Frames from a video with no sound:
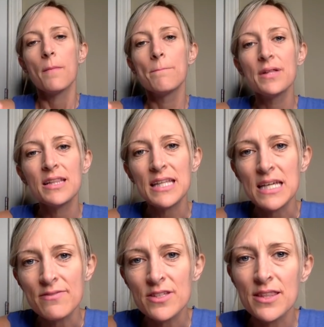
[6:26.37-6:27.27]

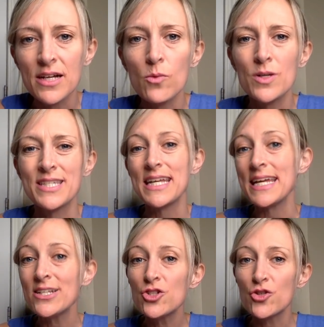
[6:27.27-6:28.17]
believed that there was an
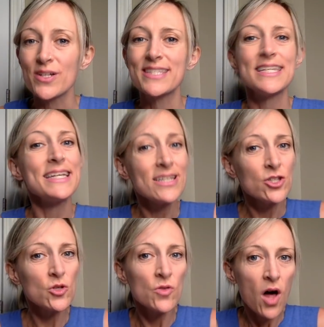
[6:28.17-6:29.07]
entrance
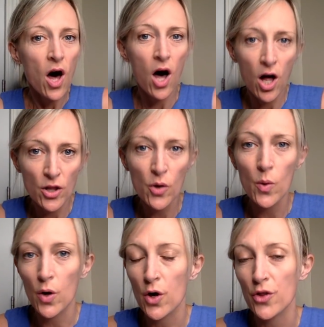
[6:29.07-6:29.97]
into the hollow
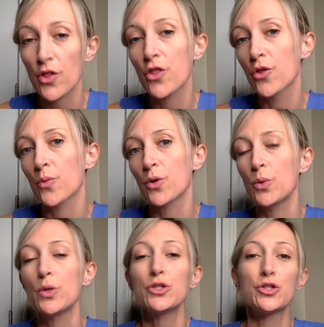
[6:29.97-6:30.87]
earth
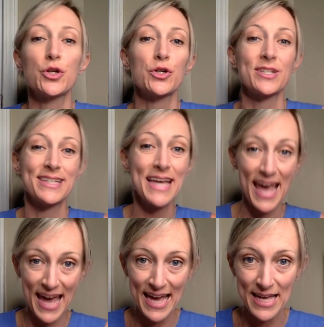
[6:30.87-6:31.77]
through certain
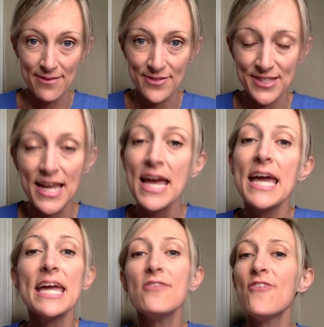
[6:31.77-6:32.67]
caves.
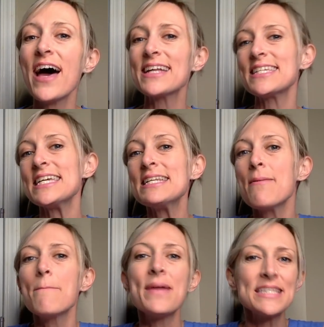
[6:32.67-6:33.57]
In fact, in
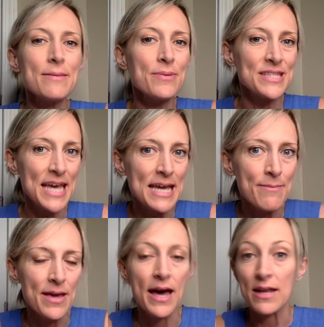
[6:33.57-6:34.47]

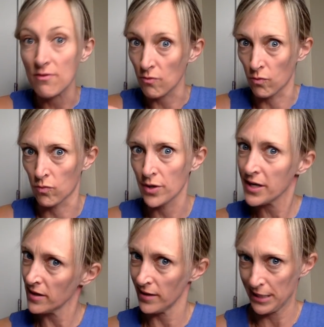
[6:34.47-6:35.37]
Mesopotamia, a
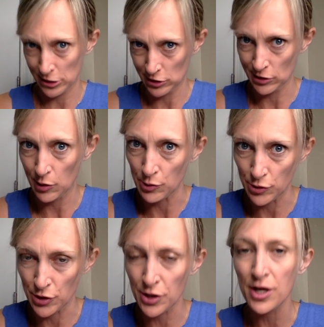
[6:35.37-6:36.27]
real ancient
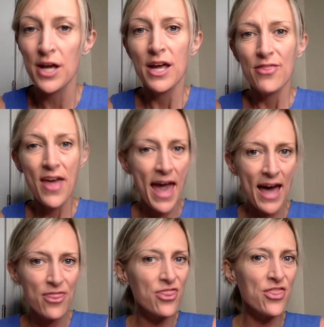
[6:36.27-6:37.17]
culture, they had